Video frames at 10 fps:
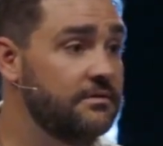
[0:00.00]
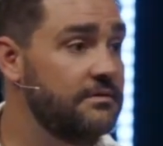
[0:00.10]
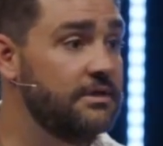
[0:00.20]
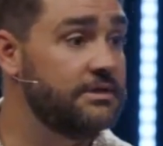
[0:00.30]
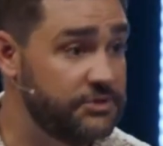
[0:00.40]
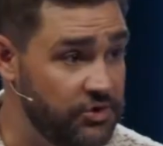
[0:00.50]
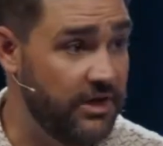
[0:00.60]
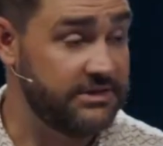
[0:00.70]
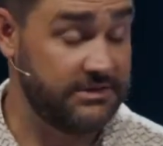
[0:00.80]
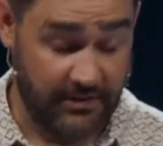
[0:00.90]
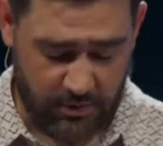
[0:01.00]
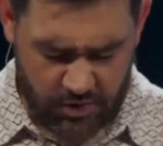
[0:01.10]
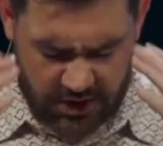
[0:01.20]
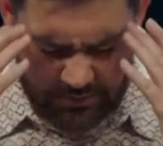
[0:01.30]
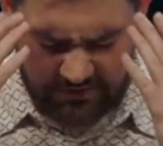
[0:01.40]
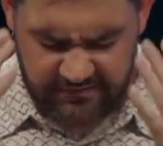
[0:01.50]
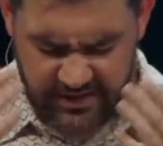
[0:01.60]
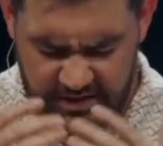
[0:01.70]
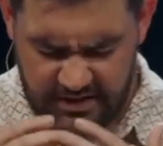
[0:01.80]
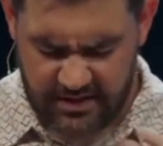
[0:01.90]
and to trust that I walk by
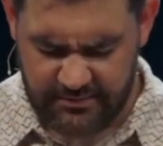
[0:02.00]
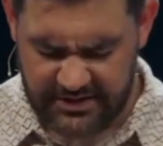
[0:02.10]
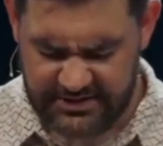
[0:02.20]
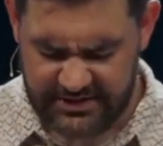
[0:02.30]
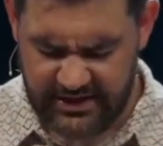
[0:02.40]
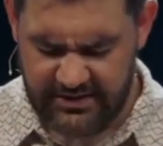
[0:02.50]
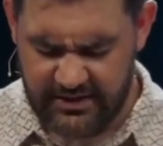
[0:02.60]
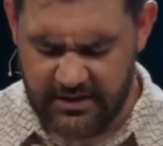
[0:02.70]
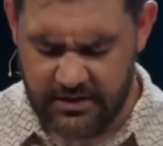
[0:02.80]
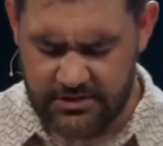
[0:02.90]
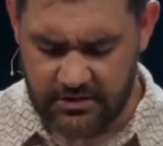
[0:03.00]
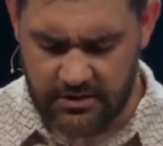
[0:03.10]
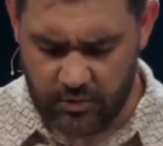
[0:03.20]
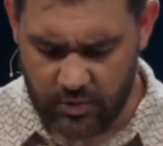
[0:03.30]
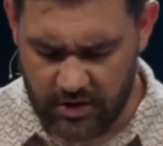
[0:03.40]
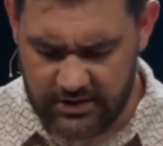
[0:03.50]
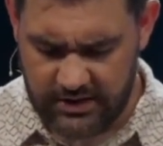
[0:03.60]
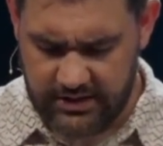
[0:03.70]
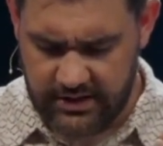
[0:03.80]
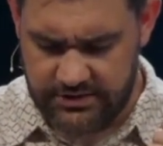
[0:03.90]
faith, not by sight, that God, you're going to work, that
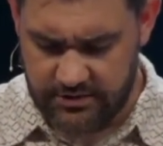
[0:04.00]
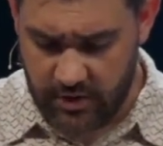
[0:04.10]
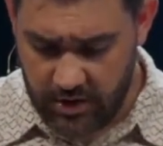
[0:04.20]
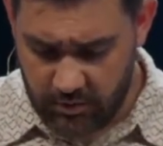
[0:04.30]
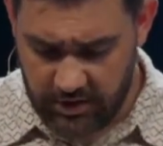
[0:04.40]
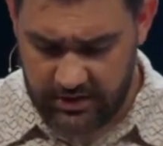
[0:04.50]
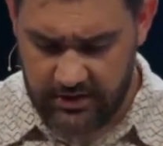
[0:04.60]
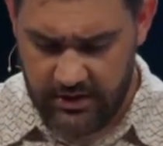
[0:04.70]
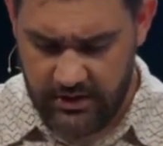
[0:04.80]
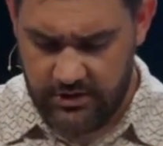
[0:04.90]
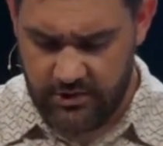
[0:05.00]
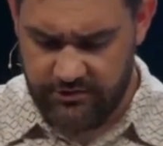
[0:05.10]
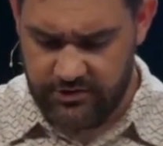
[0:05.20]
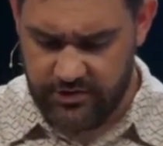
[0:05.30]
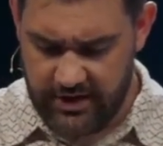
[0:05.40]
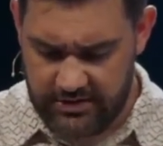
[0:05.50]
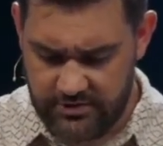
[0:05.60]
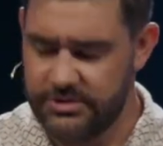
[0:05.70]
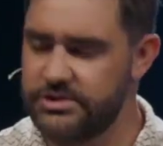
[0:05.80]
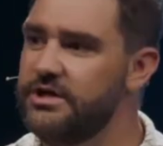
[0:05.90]
God, you are working, you're in the
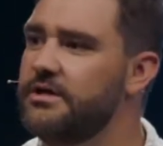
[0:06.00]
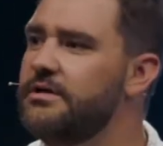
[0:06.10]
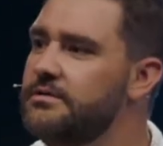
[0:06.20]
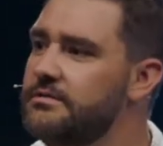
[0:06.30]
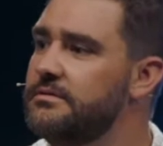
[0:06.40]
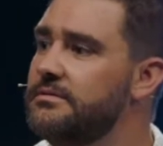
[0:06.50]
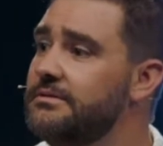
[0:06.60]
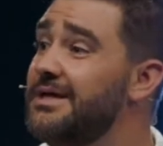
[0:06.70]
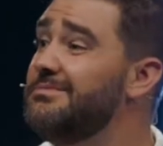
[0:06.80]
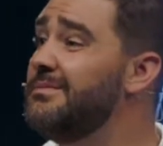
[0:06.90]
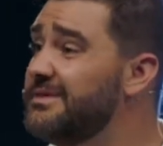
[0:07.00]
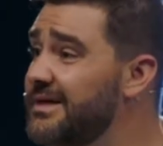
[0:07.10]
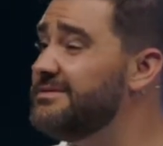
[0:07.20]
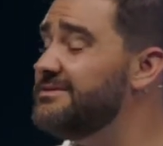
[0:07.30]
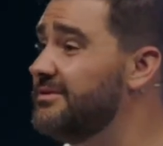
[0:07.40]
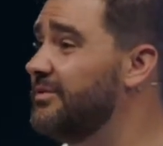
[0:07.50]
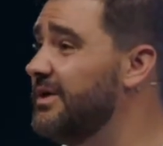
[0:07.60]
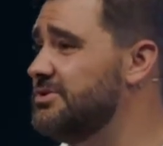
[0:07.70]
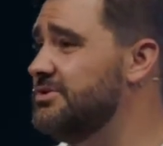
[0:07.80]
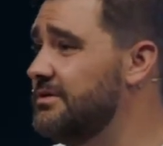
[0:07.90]
director's chair. And maybe that's the
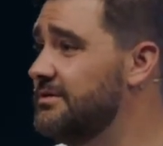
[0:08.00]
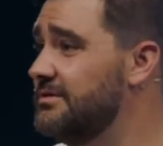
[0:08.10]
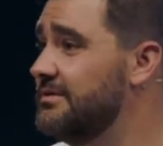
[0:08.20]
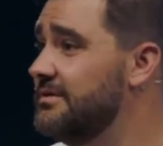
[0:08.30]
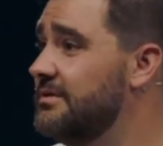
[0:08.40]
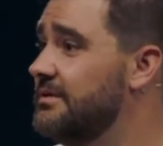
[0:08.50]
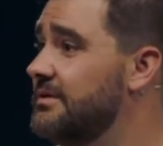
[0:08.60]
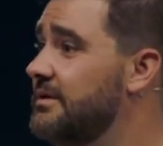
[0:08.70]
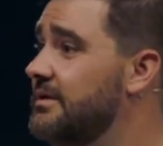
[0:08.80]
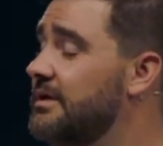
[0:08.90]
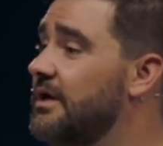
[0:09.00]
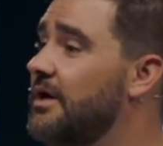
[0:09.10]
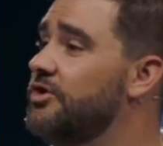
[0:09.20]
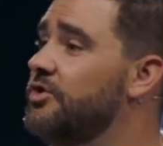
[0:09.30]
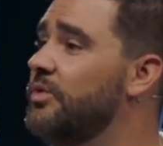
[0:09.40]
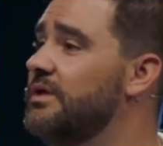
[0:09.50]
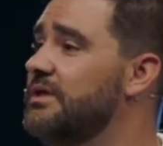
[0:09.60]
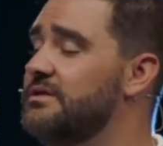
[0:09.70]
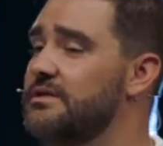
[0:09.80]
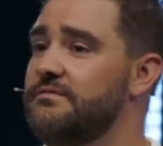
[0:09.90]
question. Are you willing
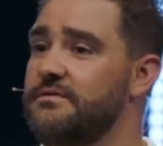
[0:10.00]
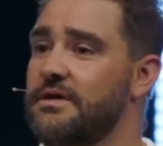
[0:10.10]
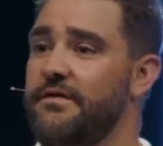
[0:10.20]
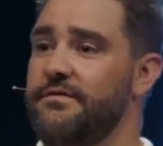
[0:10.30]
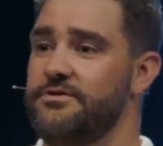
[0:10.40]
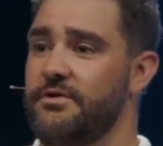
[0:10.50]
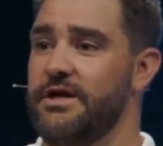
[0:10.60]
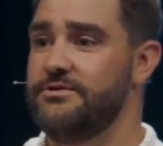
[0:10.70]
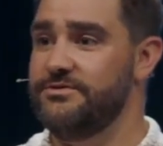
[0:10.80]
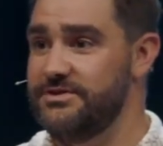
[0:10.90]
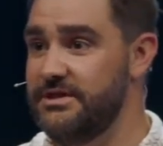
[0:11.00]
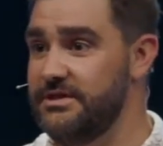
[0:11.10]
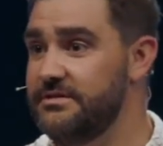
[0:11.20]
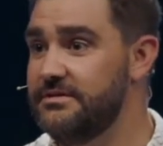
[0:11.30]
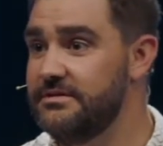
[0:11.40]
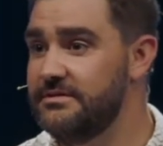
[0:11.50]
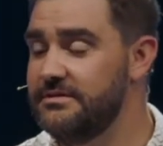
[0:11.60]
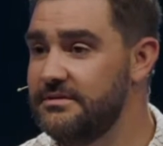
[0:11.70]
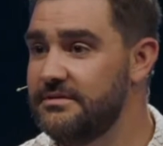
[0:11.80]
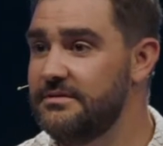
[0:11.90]
to give God the director's seat
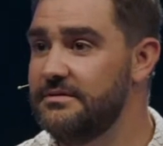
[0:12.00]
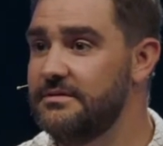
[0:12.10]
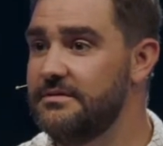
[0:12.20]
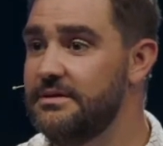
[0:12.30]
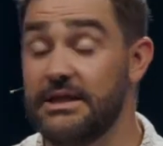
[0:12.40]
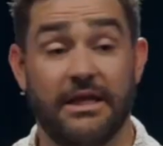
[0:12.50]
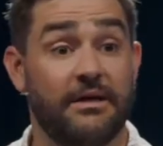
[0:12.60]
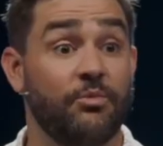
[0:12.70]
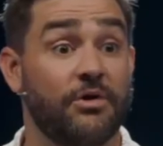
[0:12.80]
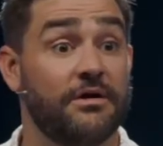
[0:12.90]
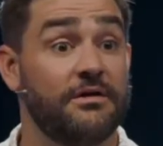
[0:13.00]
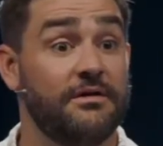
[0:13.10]
and let him work